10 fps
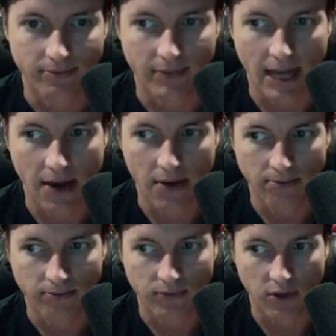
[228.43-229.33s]
how
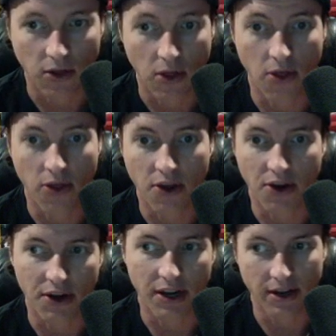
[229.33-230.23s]
the the
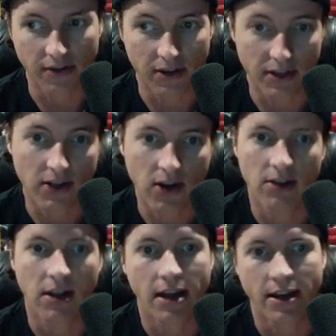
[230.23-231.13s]
theory of the guitar
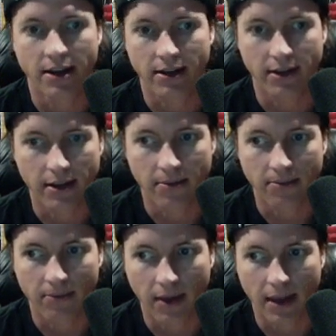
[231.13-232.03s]
line, um,
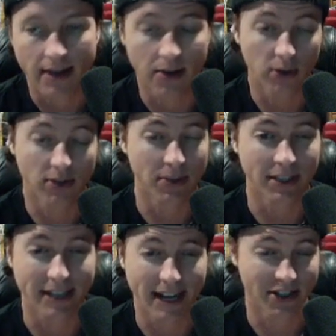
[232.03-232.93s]
and
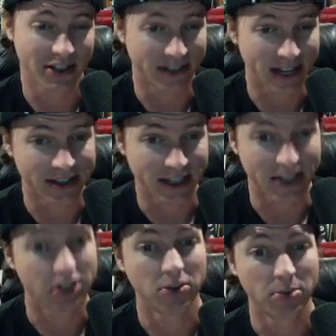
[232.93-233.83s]
ultimately it actually sounds like
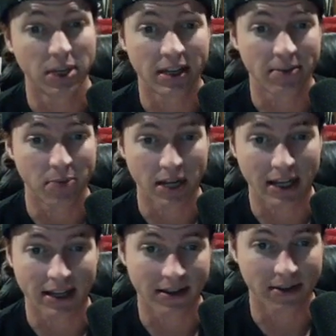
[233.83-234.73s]
it could be MIDI
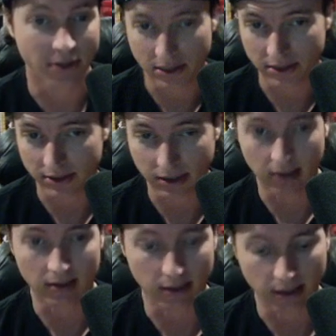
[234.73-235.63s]
in the original
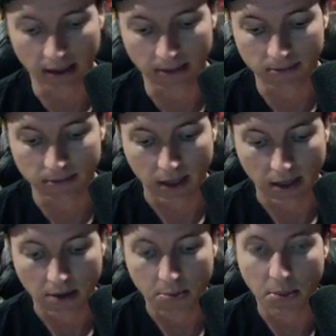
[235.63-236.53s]
song, um,
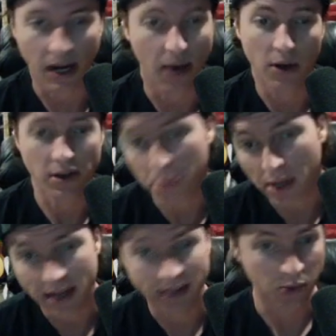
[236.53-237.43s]
but I wanted to
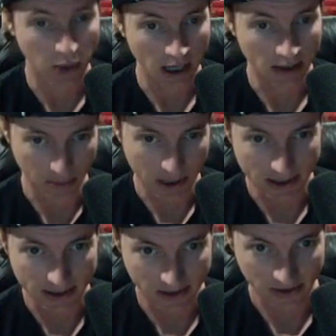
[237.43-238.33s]
play it as well
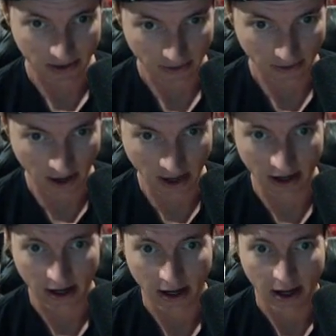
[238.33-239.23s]
because it's fun.
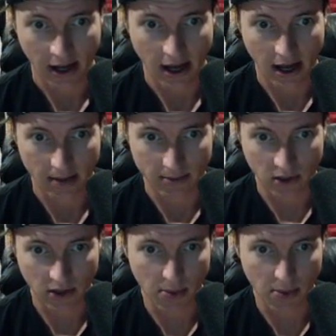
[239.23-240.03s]
Um, so a couple